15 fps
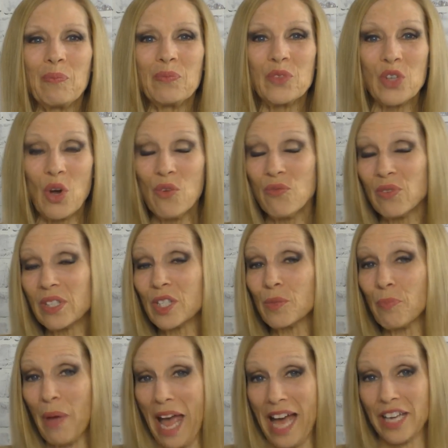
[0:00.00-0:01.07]
Joe
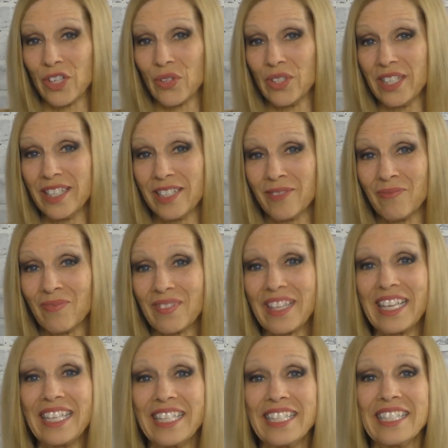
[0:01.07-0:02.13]
Fitzpatrick
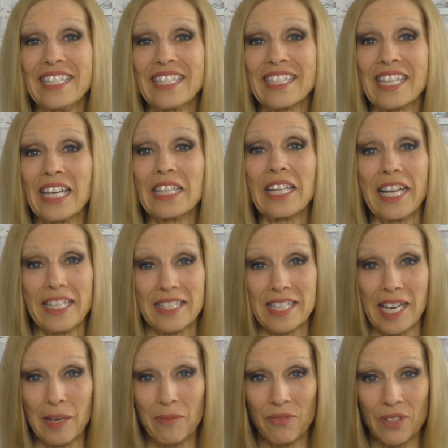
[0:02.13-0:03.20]
is a
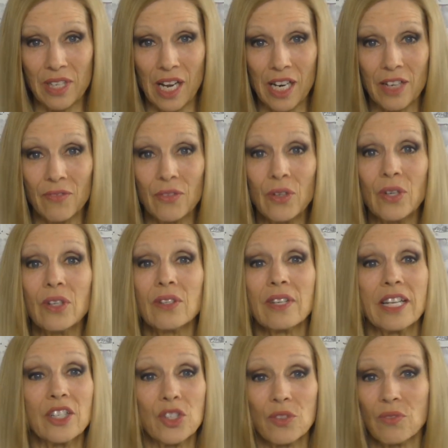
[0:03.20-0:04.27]
landscape photographer,
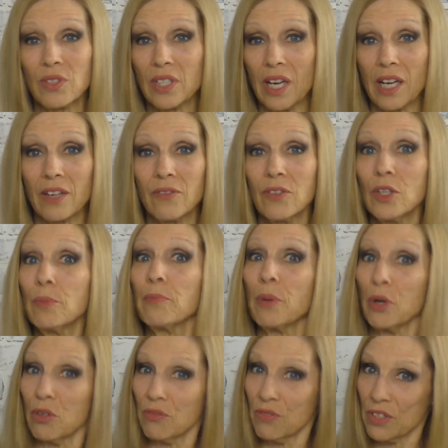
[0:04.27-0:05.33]
nature photographer,
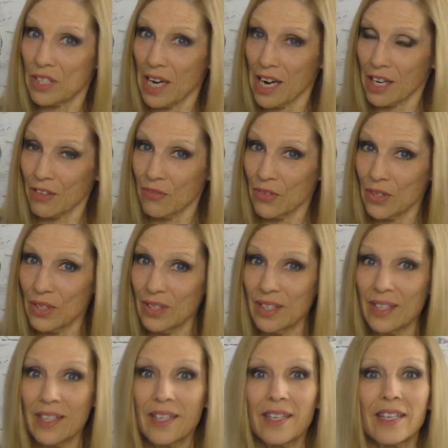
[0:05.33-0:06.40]
bird
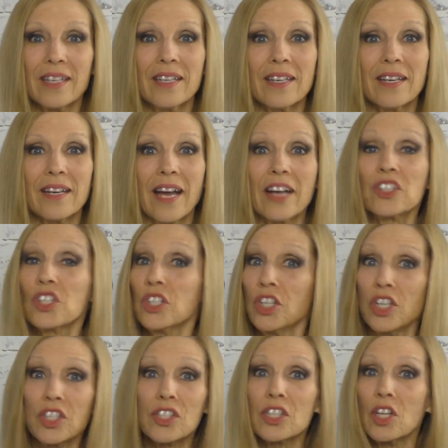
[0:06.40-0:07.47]
photographer. Yeah, actually,
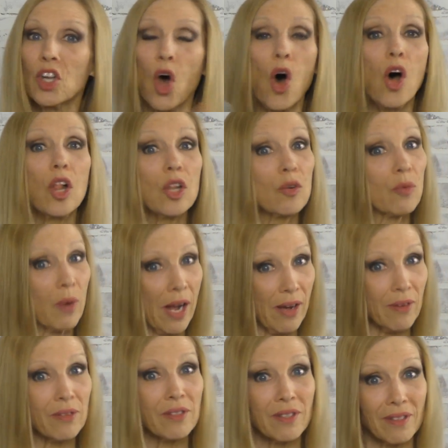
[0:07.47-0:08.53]
he's an
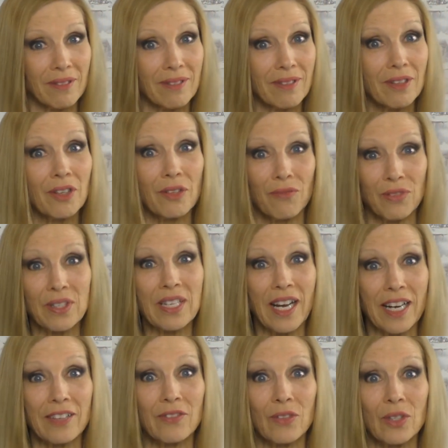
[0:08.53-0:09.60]
all-around good
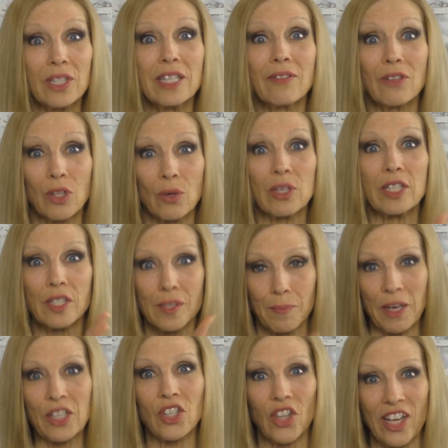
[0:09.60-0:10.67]
photographer, even though he
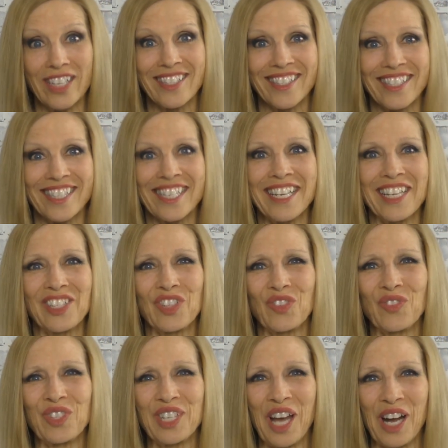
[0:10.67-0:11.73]
specializes in
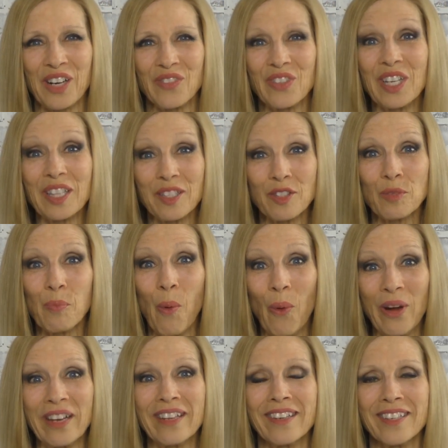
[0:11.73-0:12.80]
nature photography at this
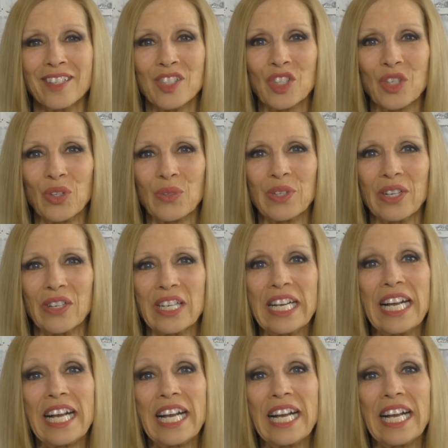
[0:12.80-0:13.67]
point in his career.